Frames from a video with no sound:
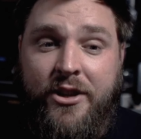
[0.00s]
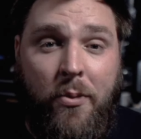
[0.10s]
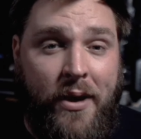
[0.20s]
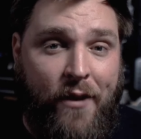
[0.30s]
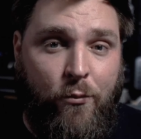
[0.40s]
they
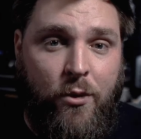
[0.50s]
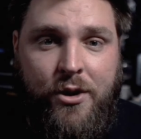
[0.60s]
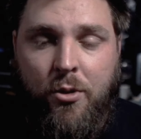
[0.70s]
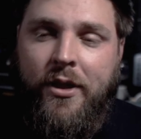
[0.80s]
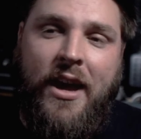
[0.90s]
don't have
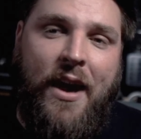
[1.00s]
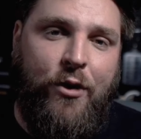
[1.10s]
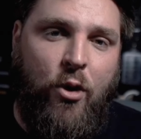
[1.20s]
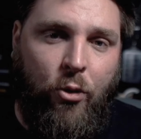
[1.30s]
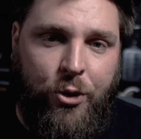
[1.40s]
one or they
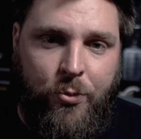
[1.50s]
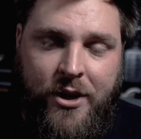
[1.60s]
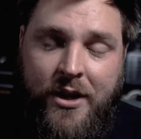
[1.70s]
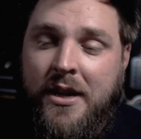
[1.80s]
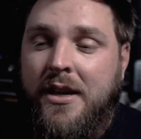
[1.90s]
have an older
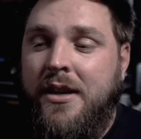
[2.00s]
one.